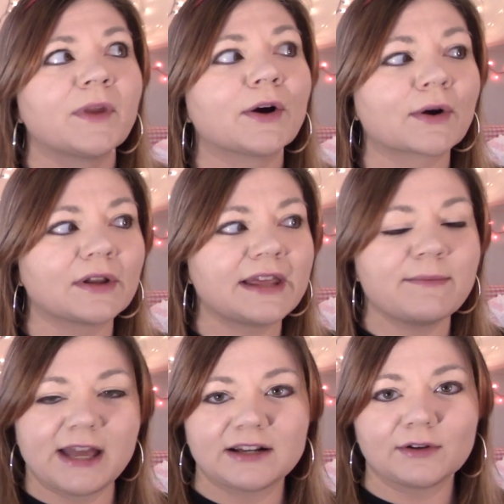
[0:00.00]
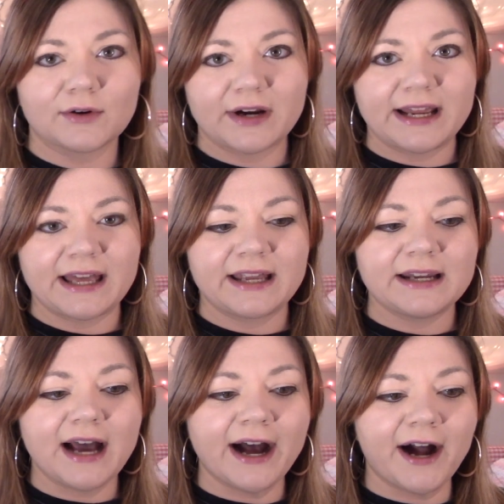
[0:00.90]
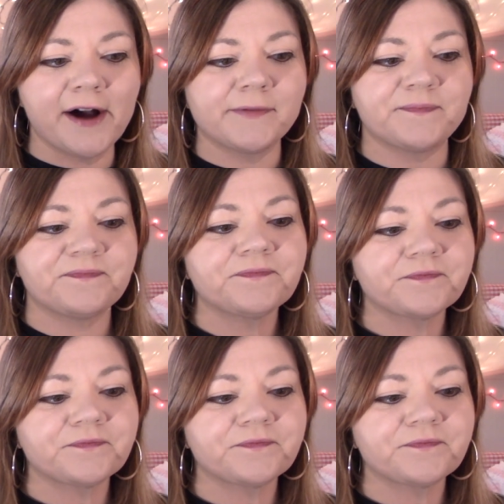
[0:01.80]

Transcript: early Mandalorian um